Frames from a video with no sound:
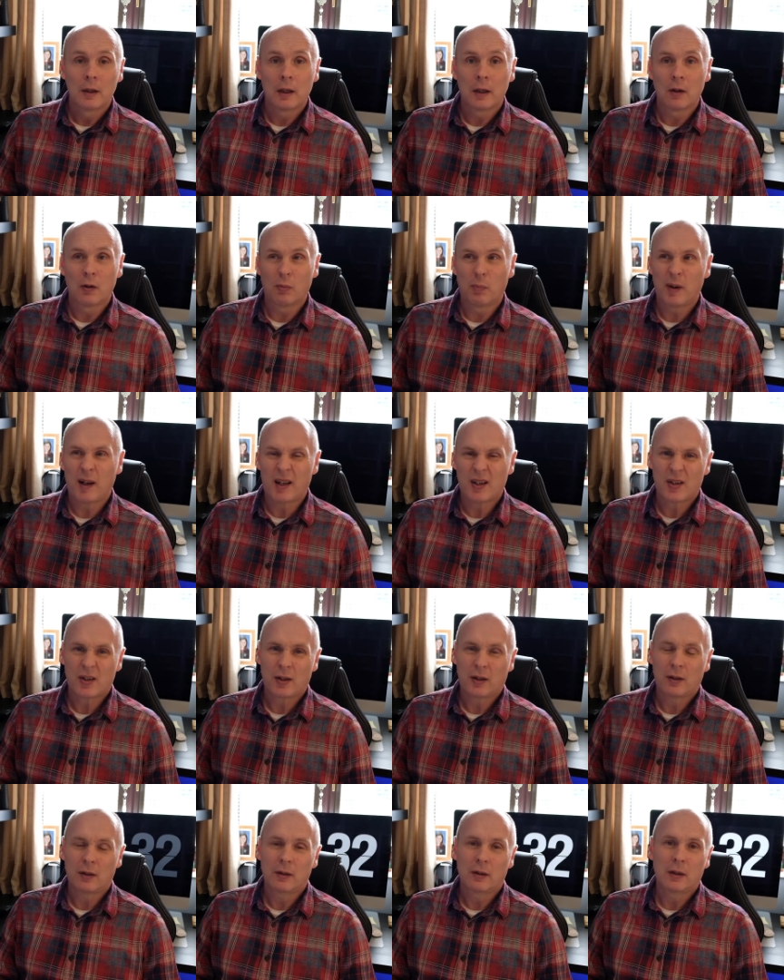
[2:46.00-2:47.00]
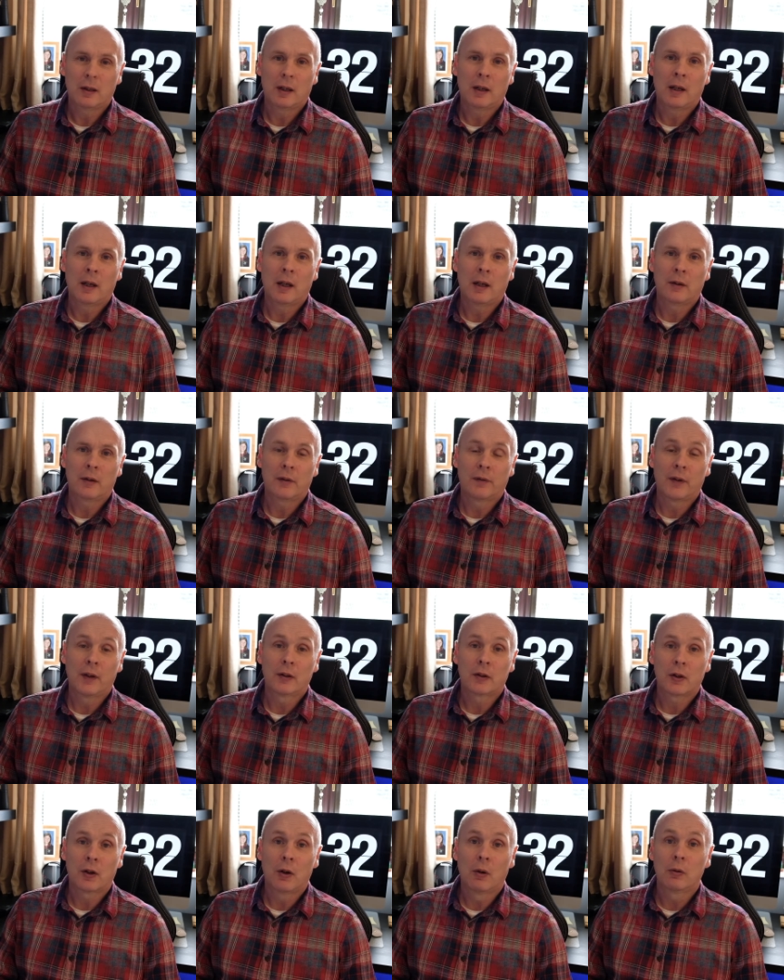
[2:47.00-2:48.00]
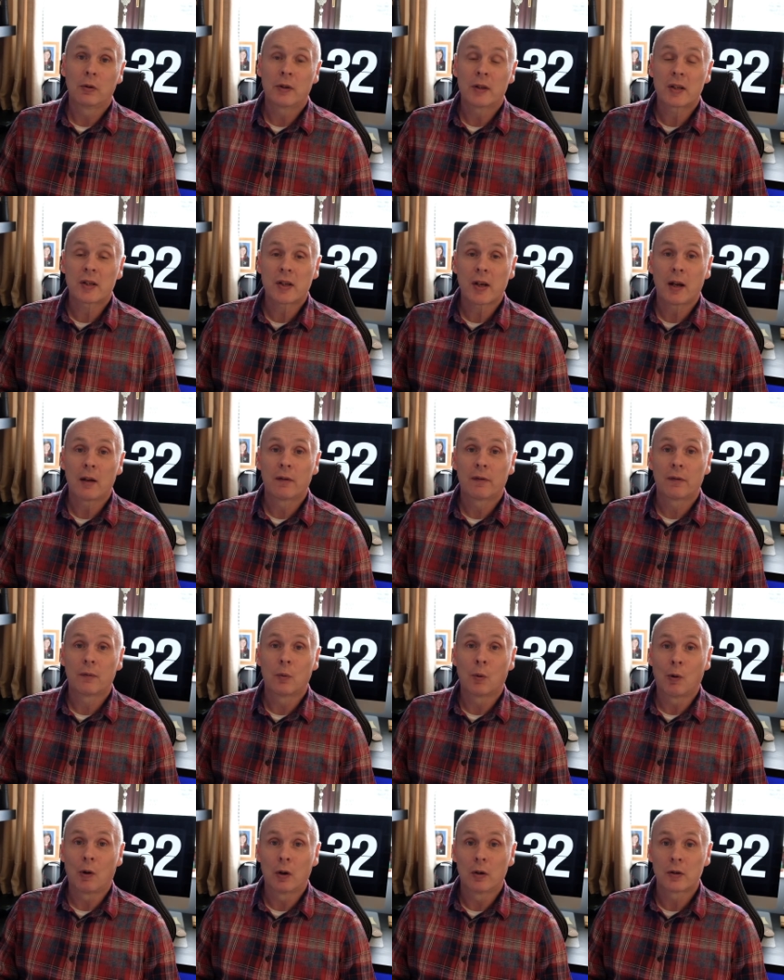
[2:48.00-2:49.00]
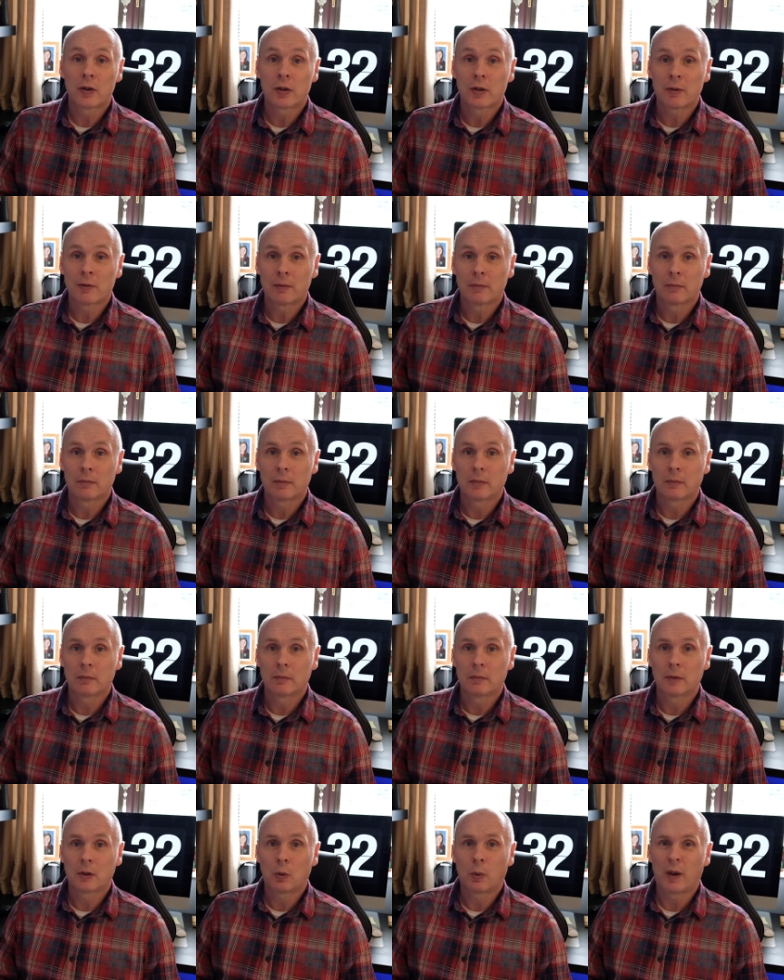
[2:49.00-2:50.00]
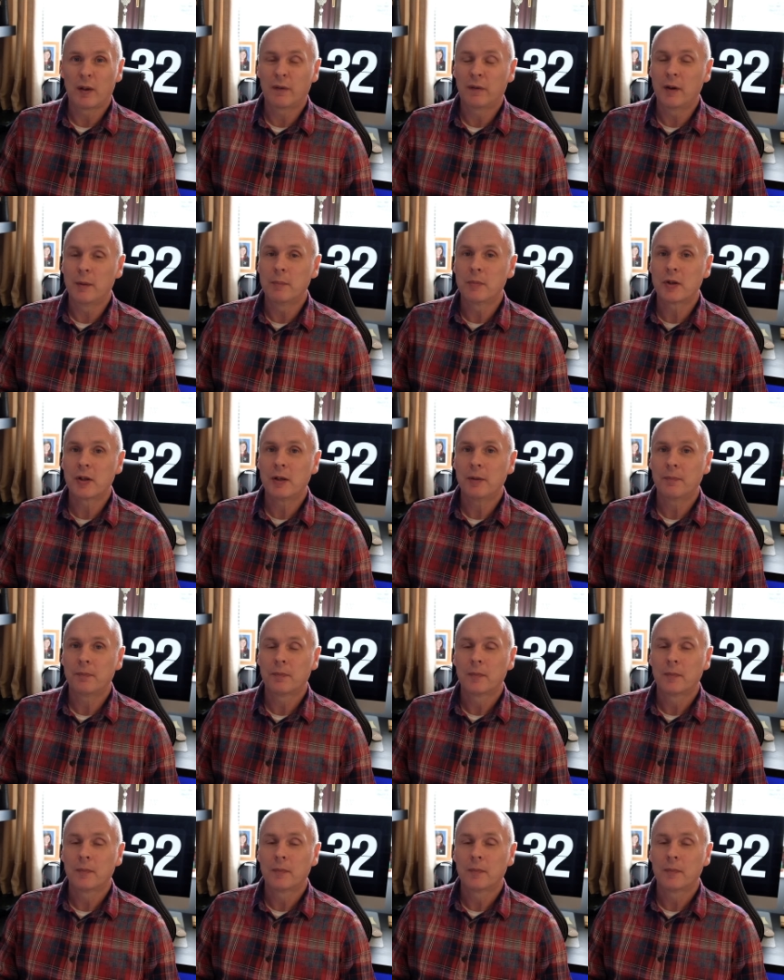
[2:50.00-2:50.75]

uh, or plastic and the filter holder itself was quite flimsy.